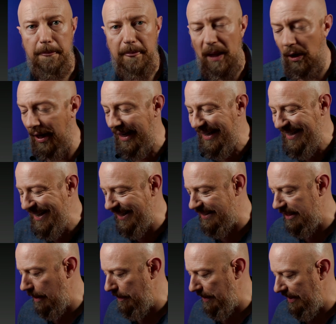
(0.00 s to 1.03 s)
All right, next
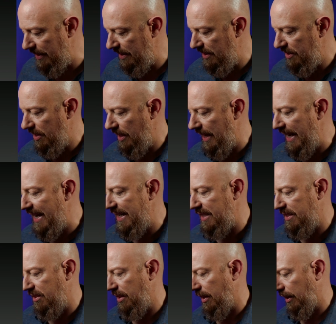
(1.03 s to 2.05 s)
step is
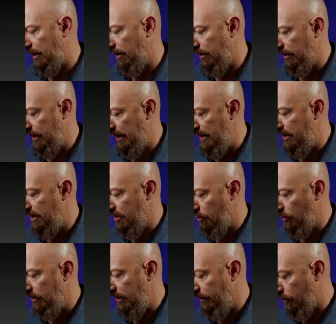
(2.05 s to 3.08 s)
editing. This
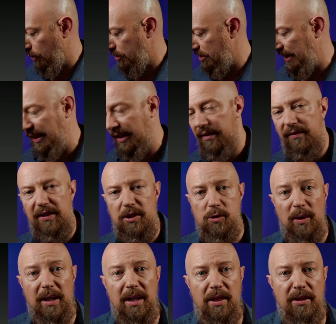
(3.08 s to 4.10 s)
will be, of course, again,
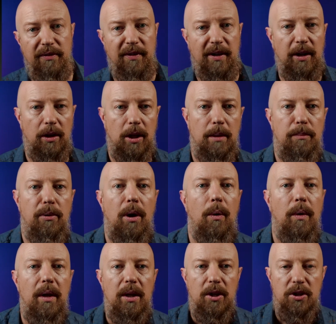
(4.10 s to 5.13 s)
featuring the Final Cut Pro.
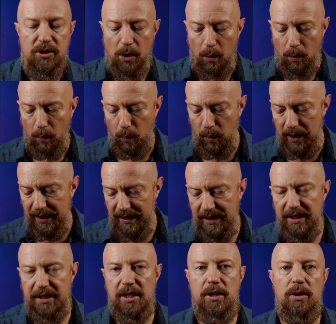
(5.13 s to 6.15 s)
So what do you
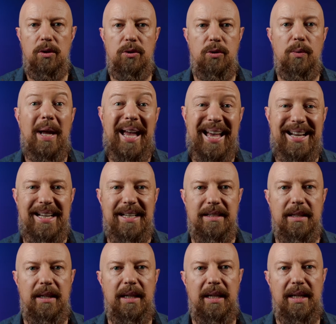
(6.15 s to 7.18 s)
need to do to edit
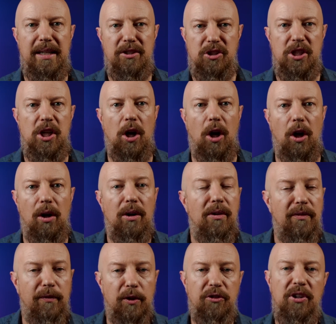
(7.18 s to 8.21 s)
HDR?
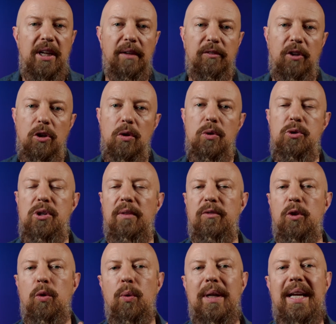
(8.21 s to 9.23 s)
First thing you have to do is you have to
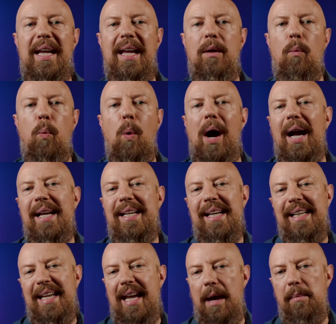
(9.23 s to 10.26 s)
create a wide
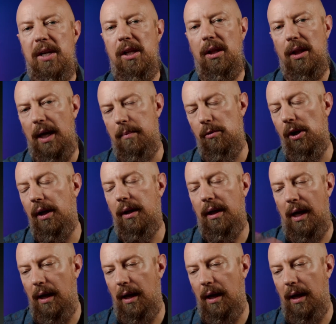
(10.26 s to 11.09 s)
gamut library.